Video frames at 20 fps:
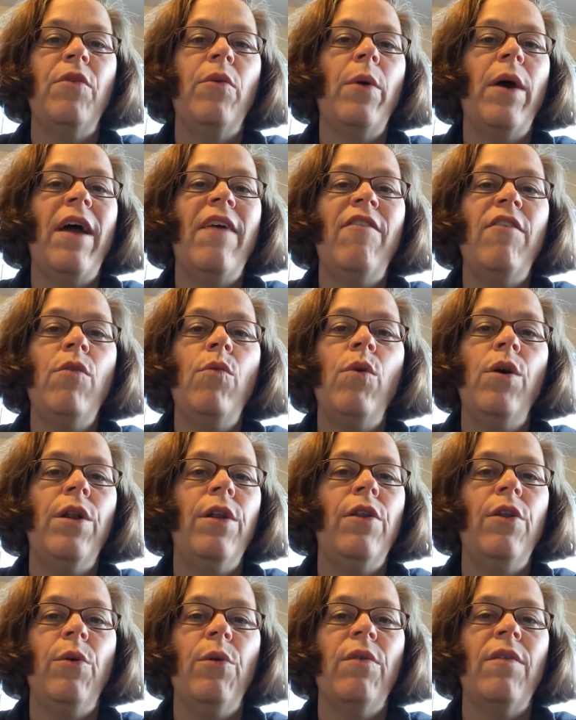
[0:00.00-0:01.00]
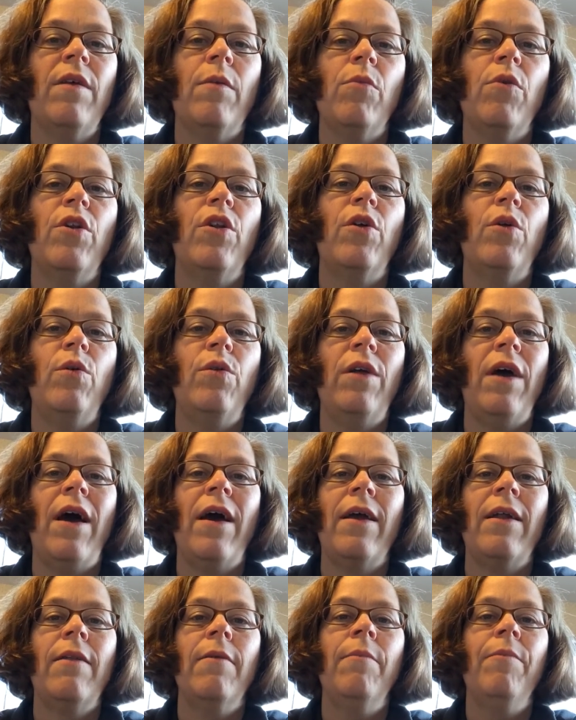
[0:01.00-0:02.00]
so everyone knew someone who
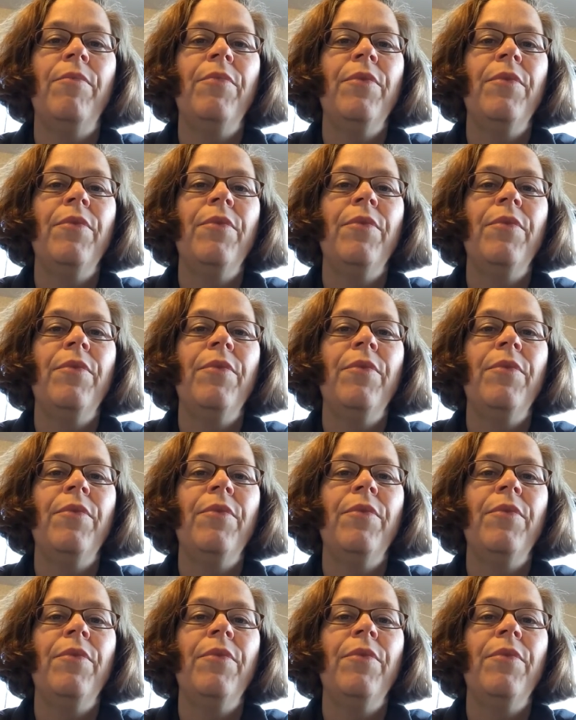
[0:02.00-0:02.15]
died.